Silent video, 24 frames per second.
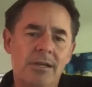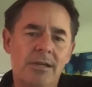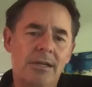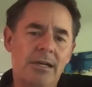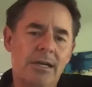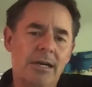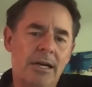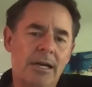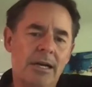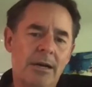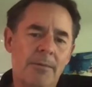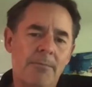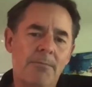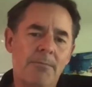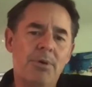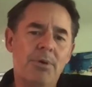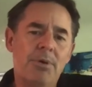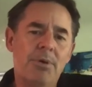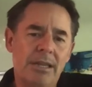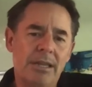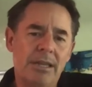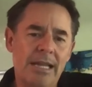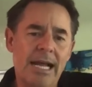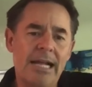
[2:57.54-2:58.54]
uh,
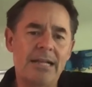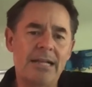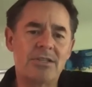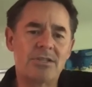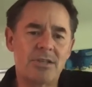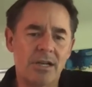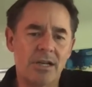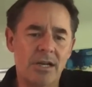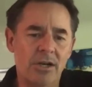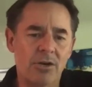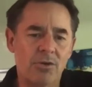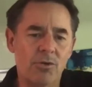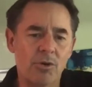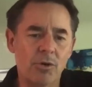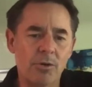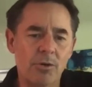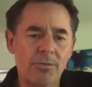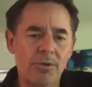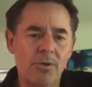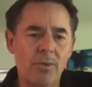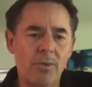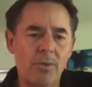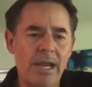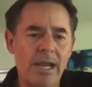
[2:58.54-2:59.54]
but that's a group
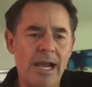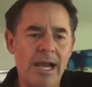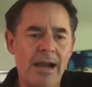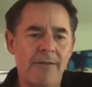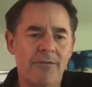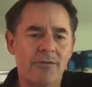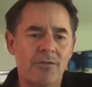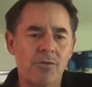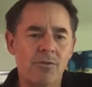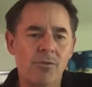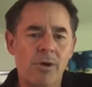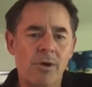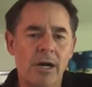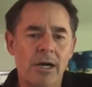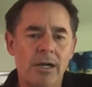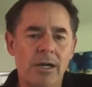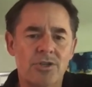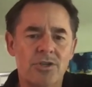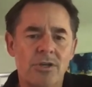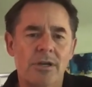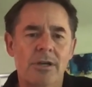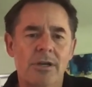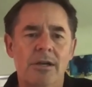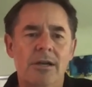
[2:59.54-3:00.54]
that we have to
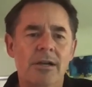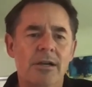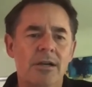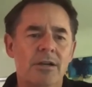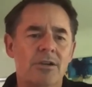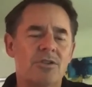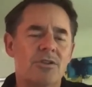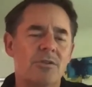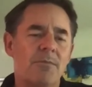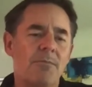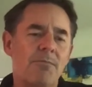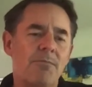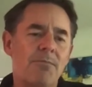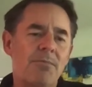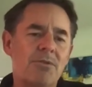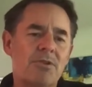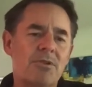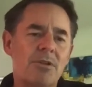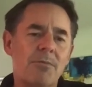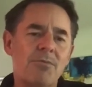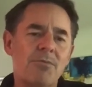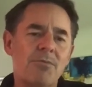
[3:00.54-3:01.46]
watch some some